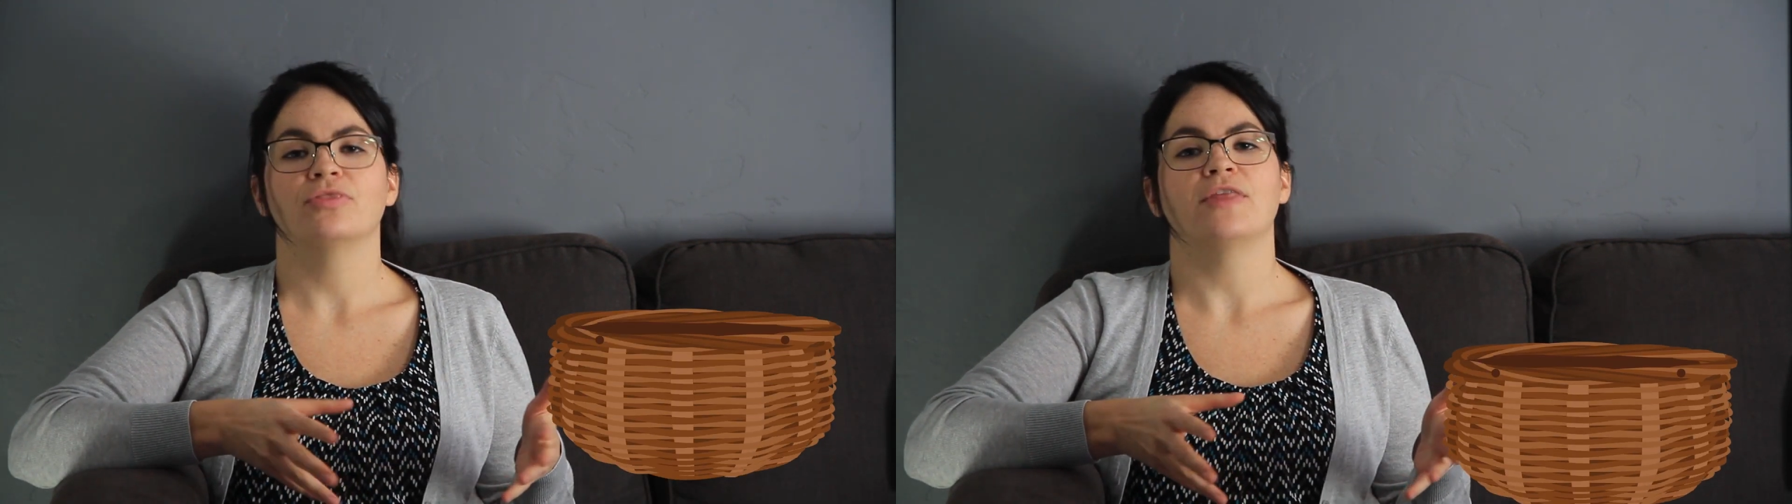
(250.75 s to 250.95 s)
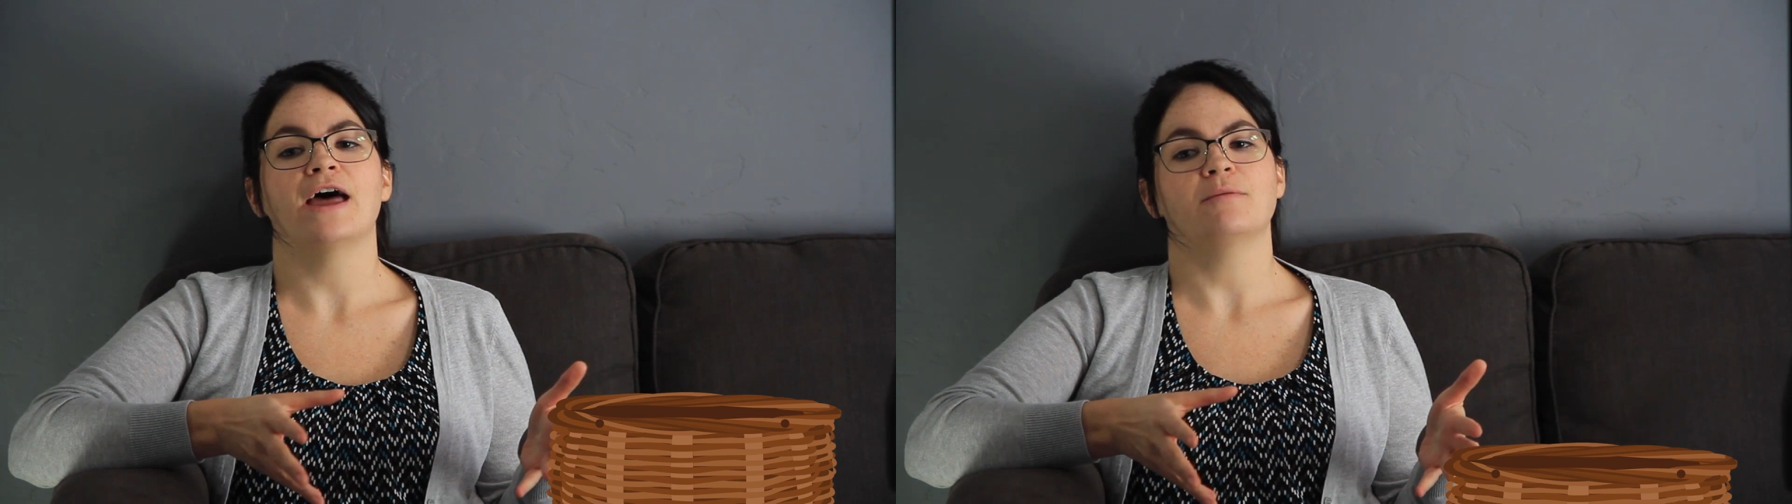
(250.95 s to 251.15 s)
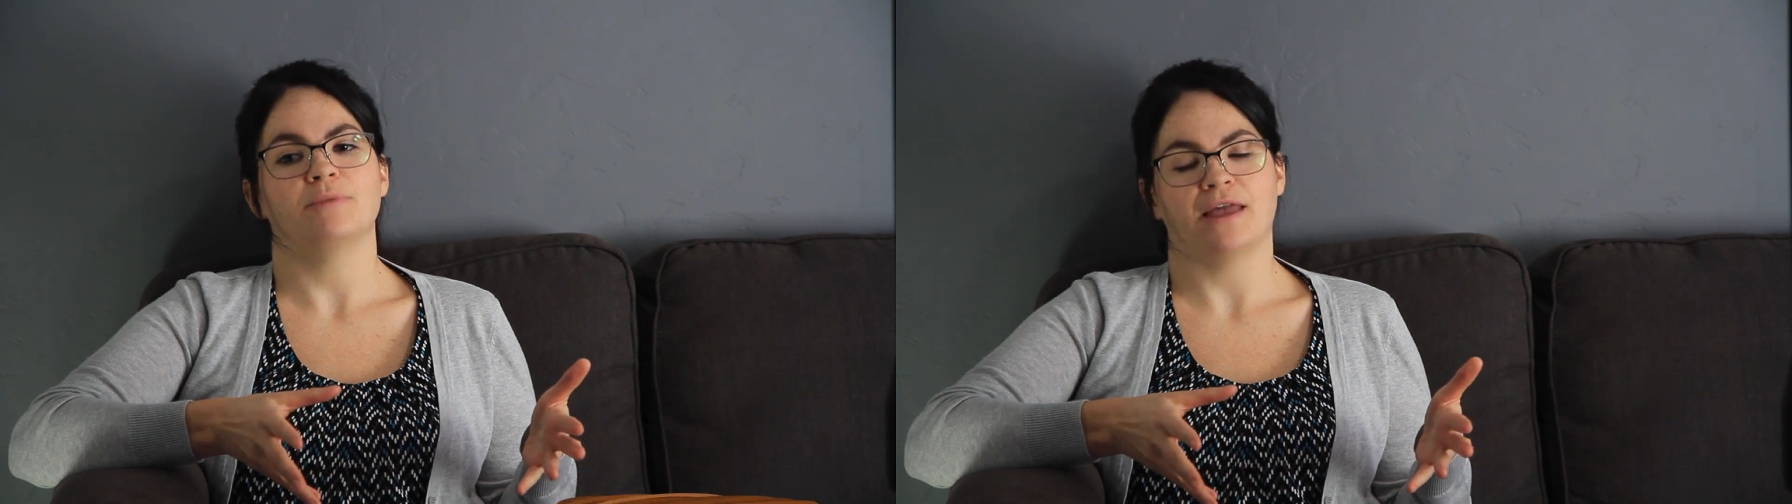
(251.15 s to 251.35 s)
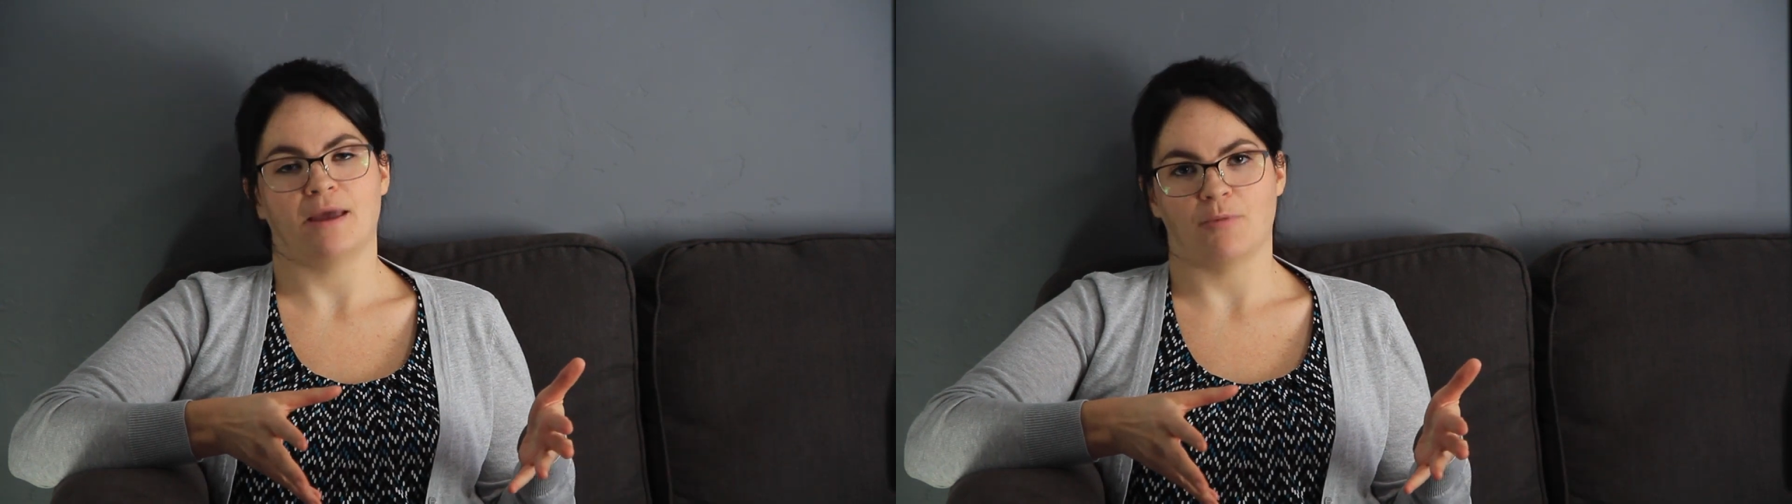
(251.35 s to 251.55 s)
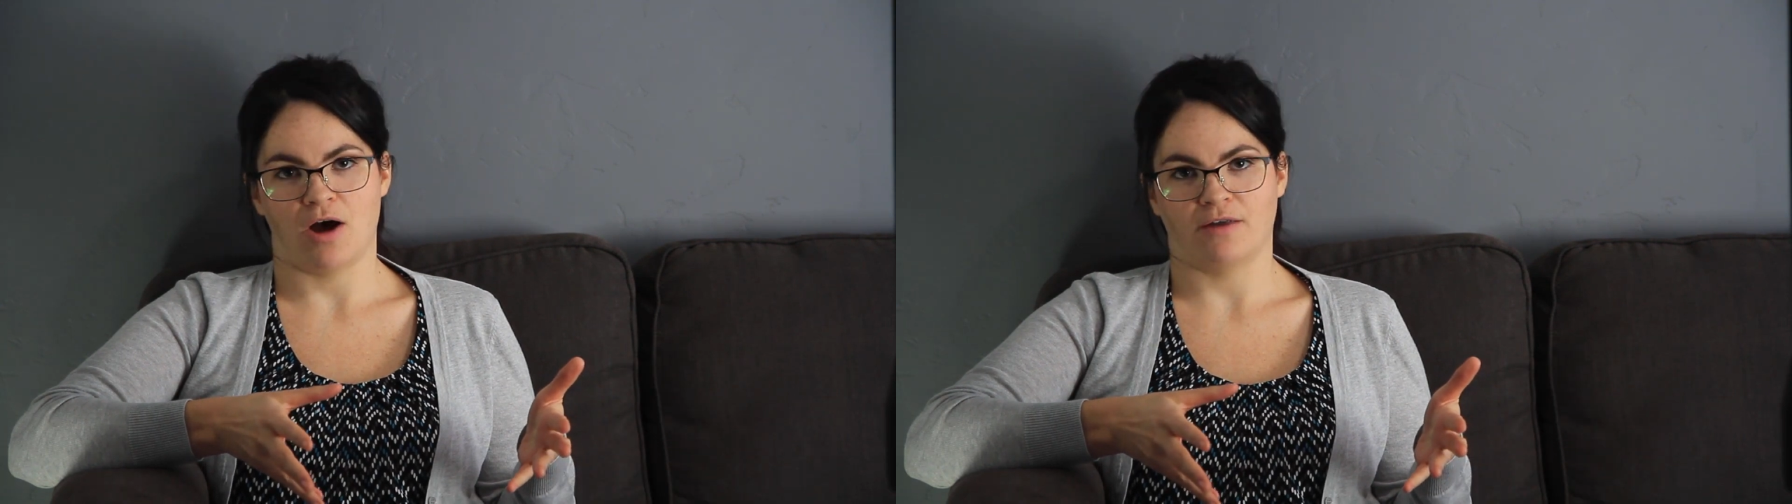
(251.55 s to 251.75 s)
Then it
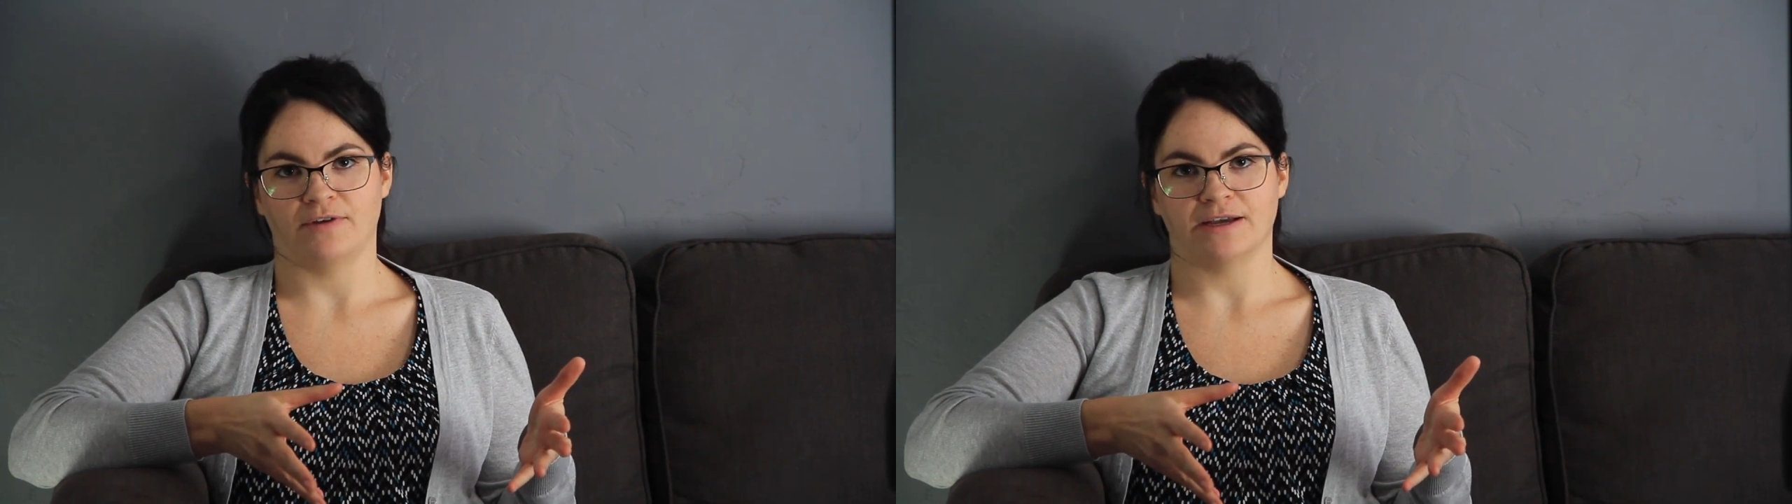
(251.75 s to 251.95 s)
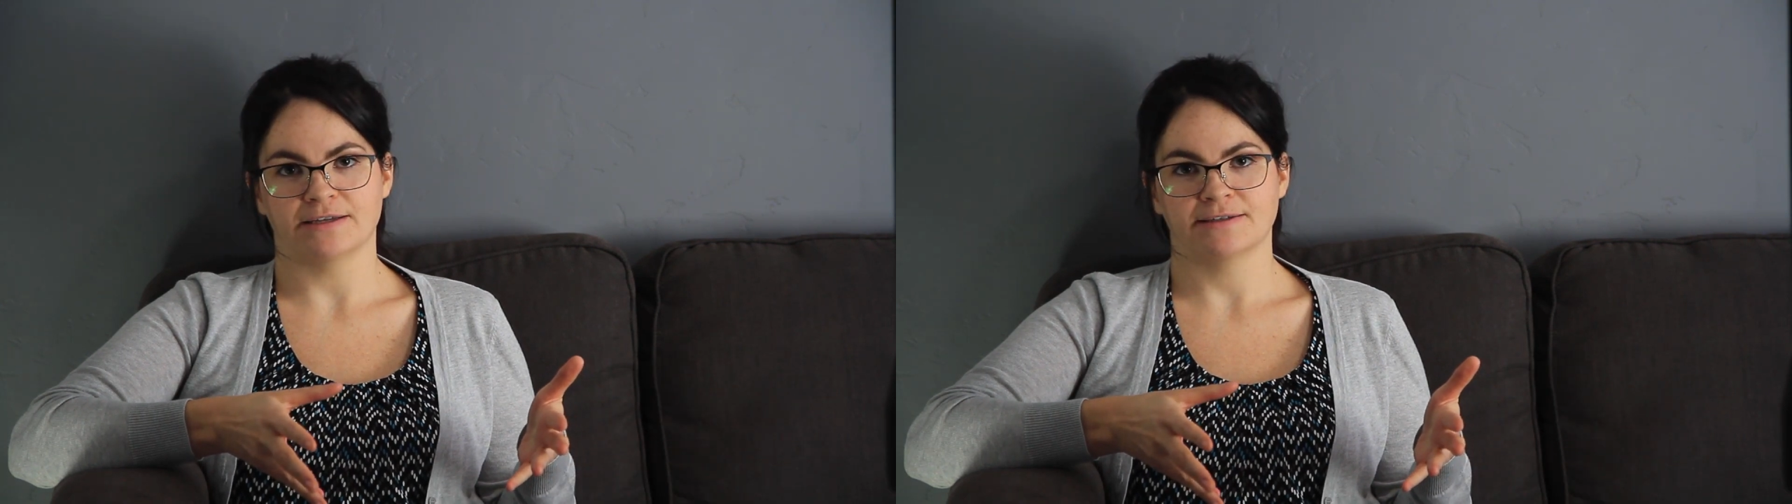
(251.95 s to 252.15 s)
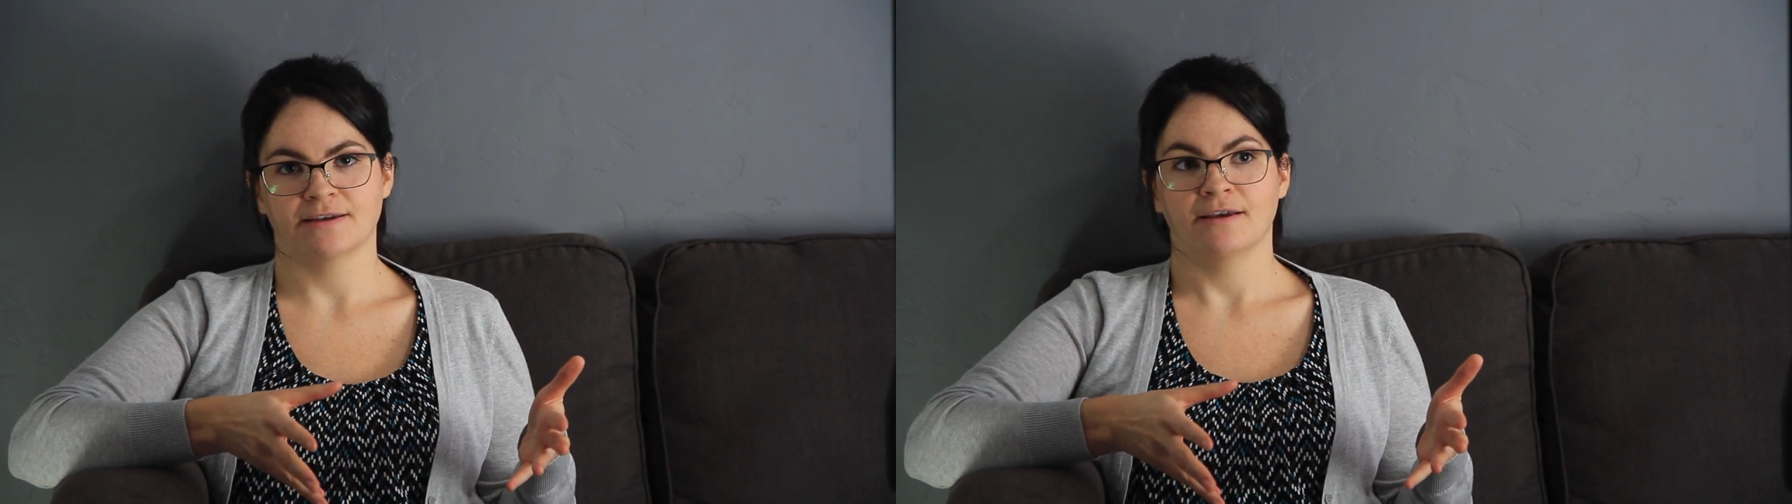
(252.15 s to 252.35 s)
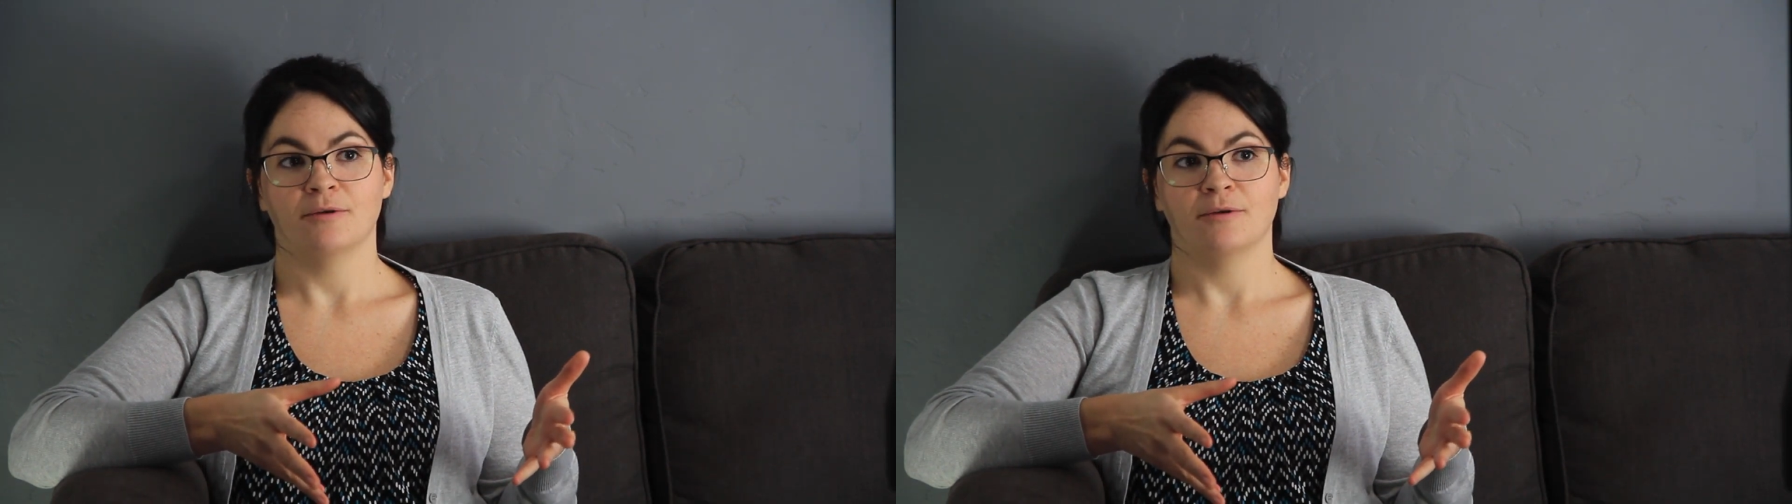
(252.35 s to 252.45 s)
became obvious.